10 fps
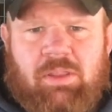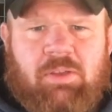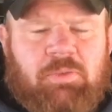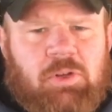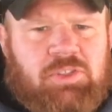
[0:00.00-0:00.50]

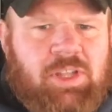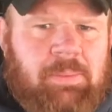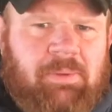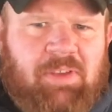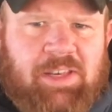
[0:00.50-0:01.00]
The first
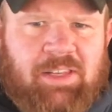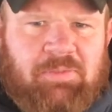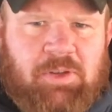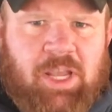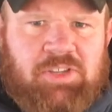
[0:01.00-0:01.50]
type of
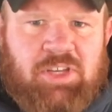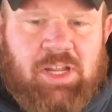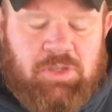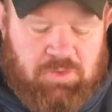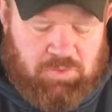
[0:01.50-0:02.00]
identification
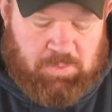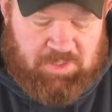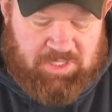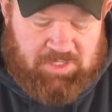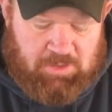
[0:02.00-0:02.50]
I used
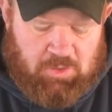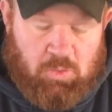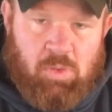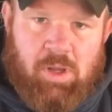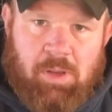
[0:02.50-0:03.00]
was these
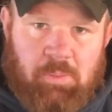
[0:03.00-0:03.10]
little